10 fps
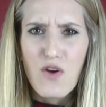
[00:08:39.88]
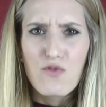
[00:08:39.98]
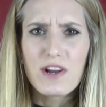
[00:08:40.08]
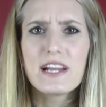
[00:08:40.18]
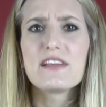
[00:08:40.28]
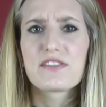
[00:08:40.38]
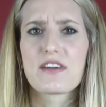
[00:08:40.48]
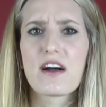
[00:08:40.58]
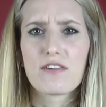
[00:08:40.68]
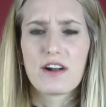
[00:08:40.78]
Really
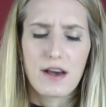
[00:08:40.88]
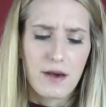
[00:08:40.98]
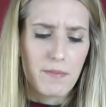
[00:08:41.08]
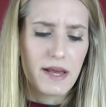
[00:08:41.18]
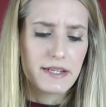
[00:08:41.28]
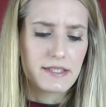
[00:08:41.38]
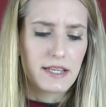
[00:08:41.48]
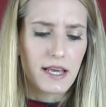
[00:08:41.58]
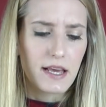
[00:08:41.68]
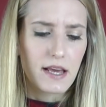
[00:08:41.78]
thorough,
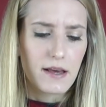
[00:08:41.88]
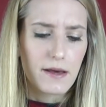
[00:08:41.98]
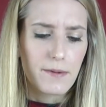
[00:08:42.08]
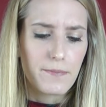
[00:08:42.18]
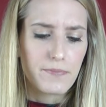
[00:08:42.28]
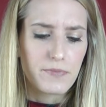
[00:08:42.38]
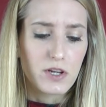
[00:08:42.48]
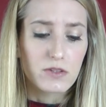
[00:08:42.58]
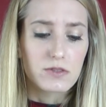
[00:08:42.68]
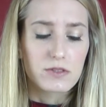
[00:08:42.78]
amazing
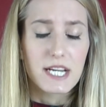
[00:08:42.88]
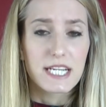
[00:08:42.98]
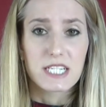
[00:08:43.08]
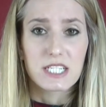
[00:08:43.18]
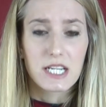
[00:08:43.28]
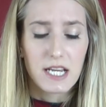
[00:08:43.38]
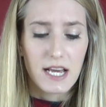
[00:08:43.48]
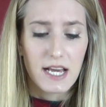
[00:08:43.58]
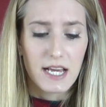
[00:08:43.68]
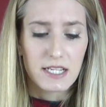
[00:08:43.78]
consultation,
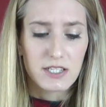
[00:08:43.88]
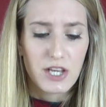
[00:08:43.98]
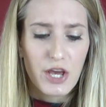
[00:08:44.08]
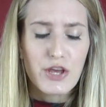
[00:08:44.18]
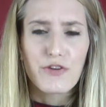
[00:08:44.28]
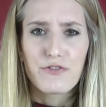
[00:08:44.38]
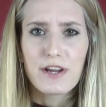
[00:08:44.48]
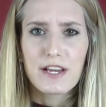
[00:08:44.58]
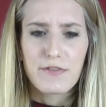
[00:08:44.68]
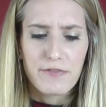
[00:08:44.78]
and you
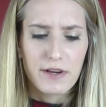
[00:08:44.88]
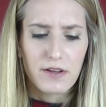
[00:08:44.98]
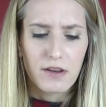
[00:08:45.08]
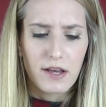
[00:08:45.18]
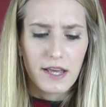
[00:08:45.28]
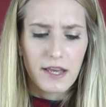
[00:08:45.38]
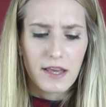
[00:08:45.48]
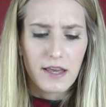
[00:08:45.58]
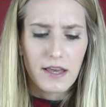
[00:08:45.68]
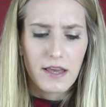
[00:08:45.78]
really feel like
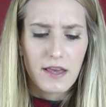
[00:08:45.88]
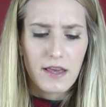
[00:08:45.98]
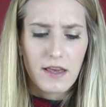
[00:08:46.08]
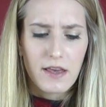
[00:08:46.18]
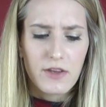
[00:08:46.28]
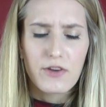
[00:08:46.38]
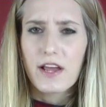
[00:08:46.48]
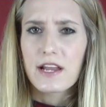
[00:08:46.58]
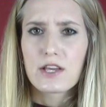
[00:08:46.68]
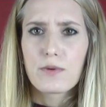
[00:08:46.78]
you're
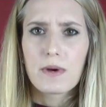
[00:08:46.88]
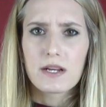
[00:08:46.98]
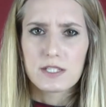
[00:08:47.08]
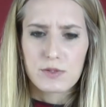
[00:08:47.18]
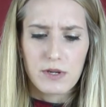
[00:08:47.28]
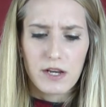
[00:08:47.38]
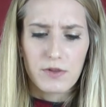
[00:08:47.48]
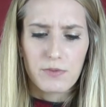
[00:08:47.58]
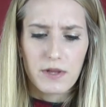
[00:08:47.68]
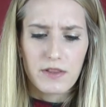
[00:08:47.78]
getting your money's
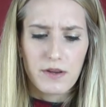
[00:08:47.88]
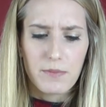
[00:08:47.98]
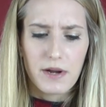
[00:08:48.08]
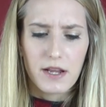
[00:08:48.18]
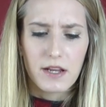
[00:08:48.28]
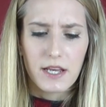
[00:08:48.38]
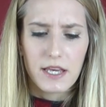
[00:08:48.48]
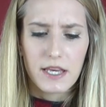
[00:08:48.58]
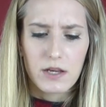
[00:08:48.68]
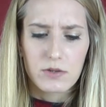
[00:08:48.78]
worth with a brand like
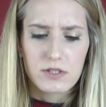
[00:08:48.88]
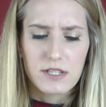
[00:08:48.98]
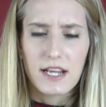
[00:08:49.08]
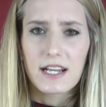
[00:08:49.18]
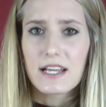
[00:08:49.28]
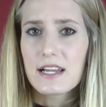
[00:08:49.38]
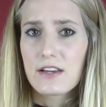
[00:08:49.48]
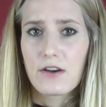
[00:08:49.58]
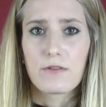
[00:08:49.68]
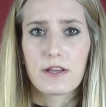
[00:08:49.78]
Kiehl's. They clearly
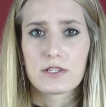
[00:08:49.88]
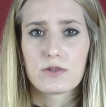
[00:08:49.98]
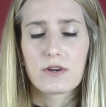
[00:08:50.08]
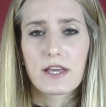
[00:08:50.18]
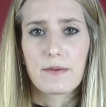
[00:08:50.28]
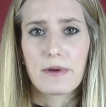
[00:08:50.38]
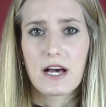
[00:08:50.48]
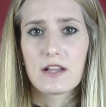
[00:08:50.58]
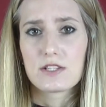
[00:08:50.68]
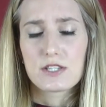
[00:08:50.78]
know what they're talking
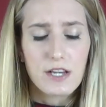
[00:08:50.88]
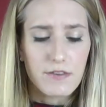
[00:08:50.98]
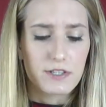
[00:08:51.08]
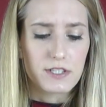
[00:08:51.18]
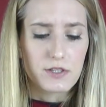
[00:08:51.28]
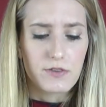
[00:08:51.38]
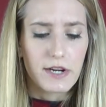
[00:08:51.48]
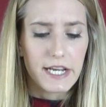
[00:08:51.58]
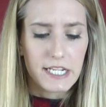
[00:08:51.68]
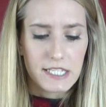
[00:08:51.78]
about. The service is
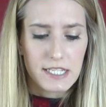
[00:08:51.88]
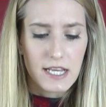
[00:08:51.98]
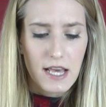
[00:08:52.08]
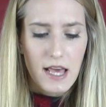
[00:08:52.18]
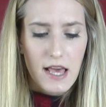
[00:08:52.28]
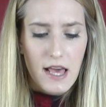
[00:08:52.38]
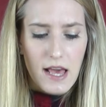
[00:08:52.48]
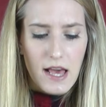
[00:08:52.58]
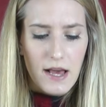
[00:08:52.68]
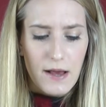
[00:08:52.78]
great.
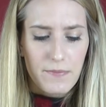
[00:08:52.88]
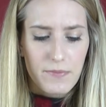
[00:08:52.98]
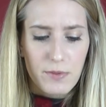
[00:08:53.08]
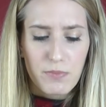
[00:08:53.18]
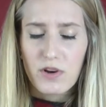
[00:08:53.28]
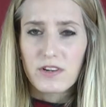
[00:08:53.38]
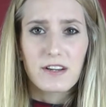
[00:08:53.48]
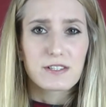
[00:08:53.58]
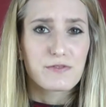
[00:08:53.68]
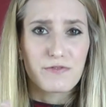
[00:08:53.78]
The
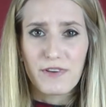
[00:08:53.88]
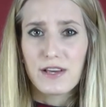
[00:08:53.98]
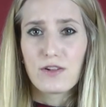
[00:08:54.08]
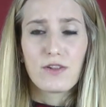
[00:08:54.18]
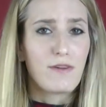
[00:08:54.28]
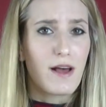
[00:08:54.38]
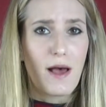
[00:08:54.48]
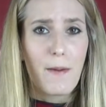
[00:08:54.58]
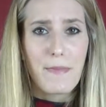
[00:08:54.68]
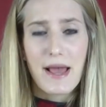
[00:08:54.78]
products feel
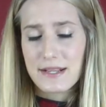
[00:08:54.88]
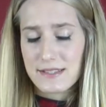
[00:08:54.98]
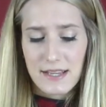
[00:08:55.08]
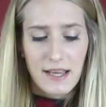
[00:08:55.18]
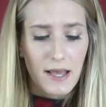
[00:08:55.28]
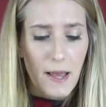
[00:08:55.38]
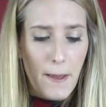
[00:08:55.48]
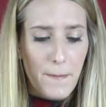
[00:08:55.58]
amazing.